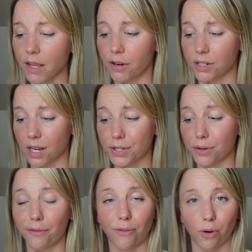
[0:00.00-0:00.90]
There's
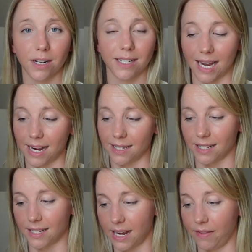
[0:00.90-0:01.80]
also four
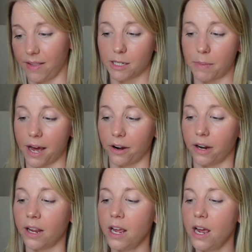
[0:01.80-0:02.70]
sizes in this
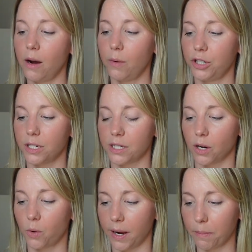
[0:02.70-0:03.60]
pattern, which is
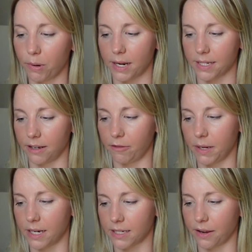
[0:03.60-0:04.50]
quite impressive
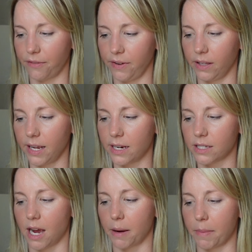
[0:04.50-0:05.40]
because I feel like
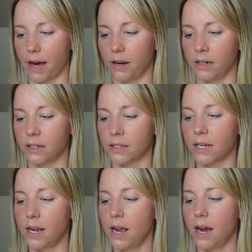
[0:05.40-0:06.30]
sock
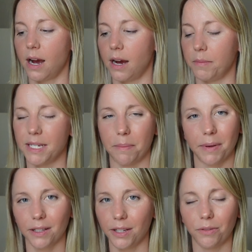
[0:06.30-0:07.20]
patterns um,
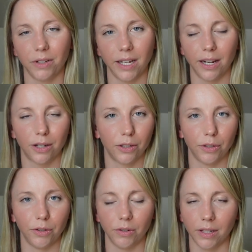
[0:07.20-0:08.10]
typically only
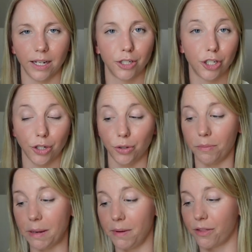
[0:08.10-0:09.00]
include like two,
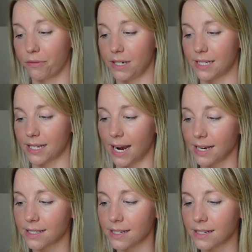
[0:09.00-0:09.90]
maybe three
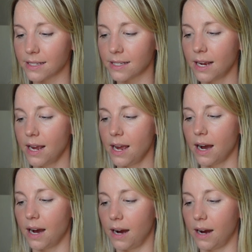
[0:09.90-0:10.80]
sizes.
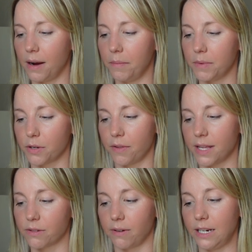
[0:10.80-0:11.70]
Um, so
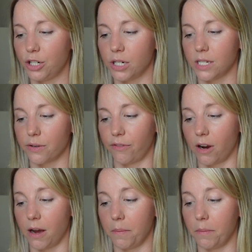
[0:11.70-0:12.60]
this ranges
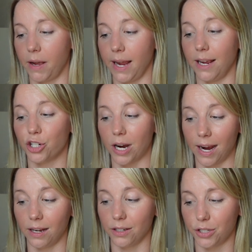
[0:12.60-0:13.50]
from a
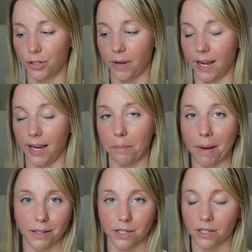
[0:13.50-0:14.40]
child to a
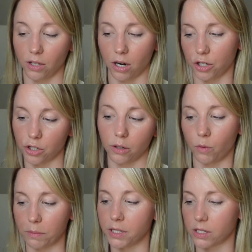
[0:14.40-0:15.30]
men's large or
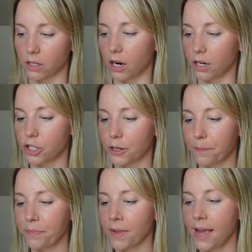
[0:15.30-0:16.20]
woman's large.
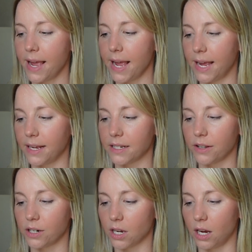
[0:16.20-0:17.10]
And
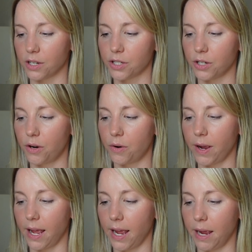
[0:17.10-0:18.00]
there's
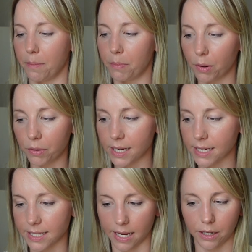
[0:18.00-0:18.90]
also a
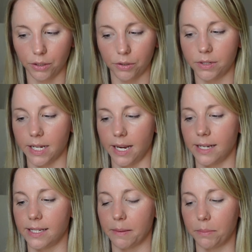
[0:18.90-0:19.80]
bonus that includes
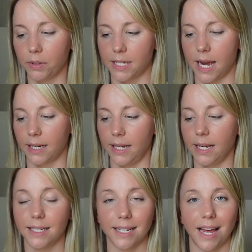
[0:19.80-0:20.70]
a simple
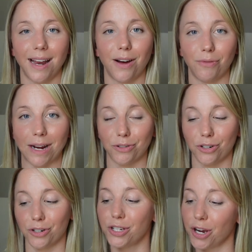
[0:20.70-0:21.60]
technique to get a
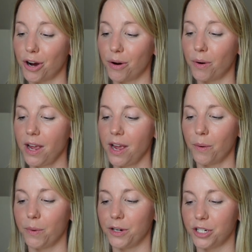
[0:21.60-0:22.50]
rounder toe,
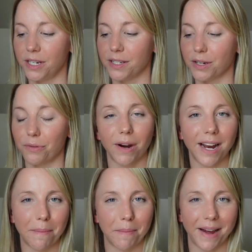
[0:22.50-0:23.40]
which is
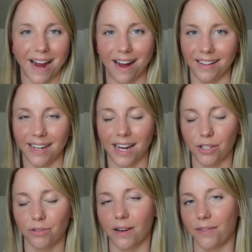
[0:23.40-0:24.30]
right up my alley. I
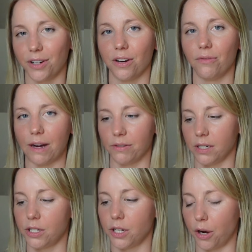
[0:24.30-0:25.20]
do love a good
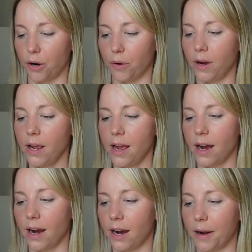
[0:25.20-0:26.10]
rounded toe.
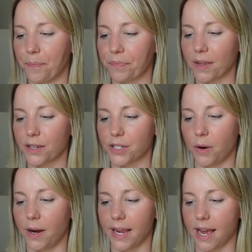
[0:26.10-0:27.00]
Um,
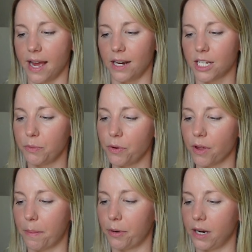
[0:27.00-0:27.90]
so again, Smooth
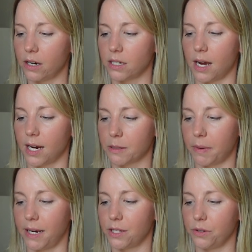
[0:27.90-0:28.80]
Operator Socks
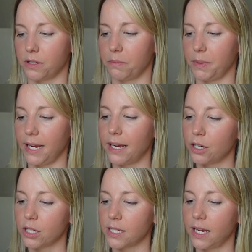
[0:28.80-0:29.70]
by Susan B.
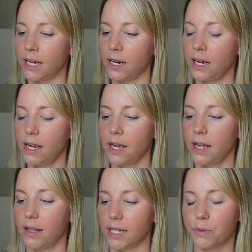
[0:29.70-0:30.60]
Anderson.
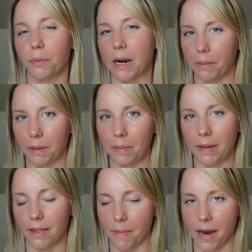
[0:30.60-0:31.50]
This will probably
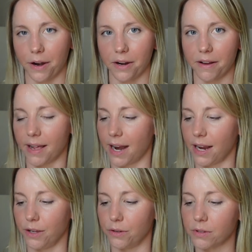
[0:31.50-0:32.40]
be the pattern that I
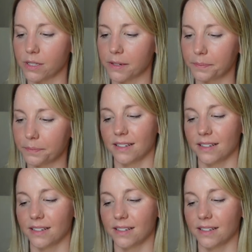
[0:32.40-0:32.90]
use.